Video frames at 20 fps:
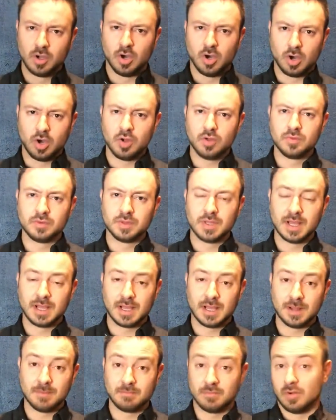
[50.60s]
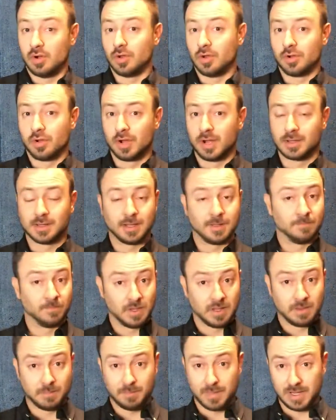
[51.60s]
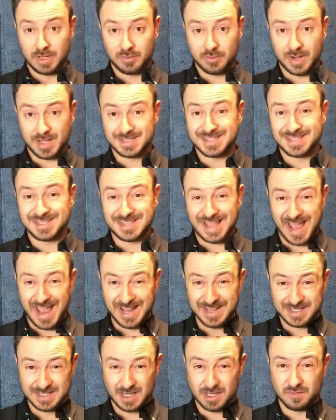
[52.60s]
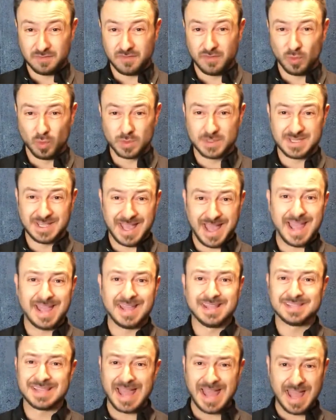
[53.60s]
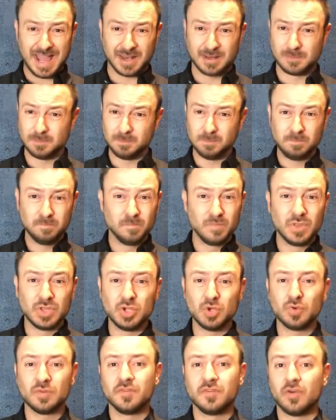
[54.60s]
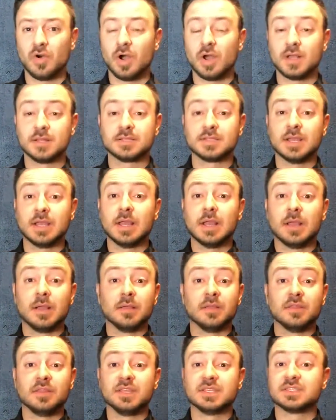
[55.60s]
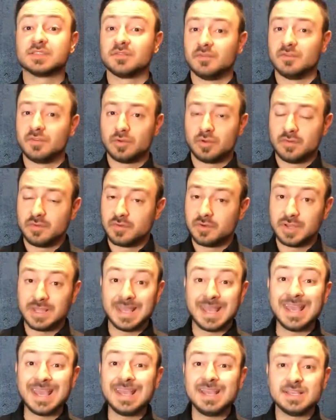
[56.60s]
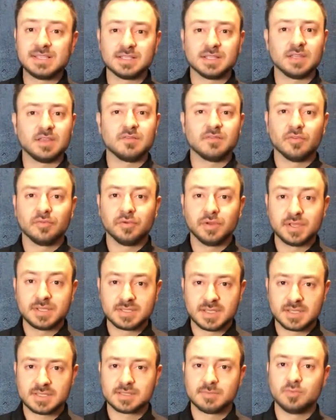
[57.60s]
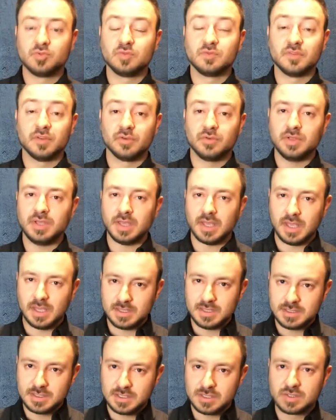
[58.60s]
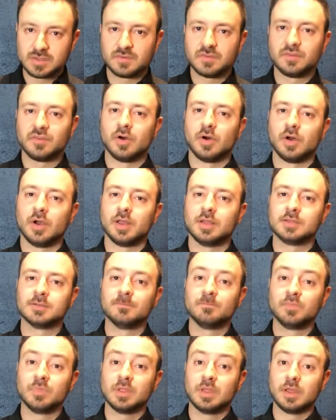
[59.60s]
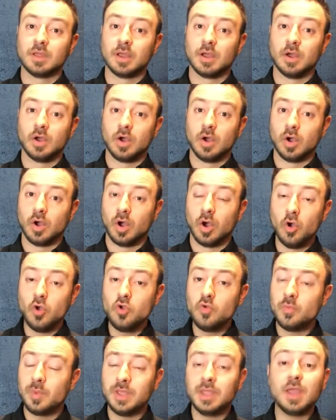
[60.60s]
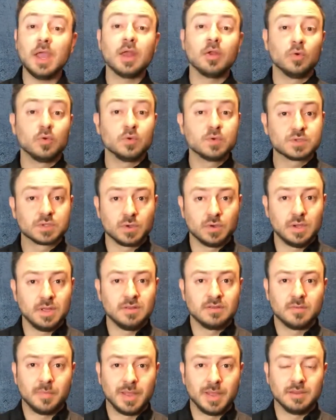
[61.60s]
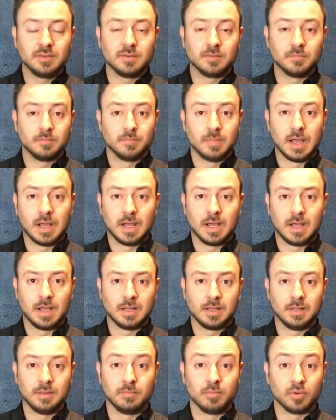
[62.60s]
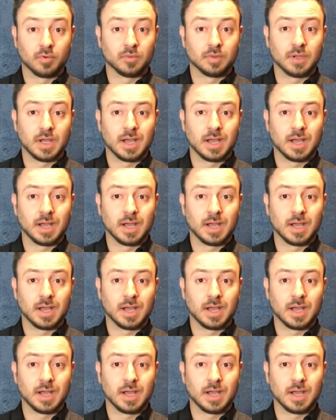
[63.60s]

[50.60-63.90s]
on Islay, been around since 1848 and you'll find this very easily, very accessible, very easy to find OB and also independently bottled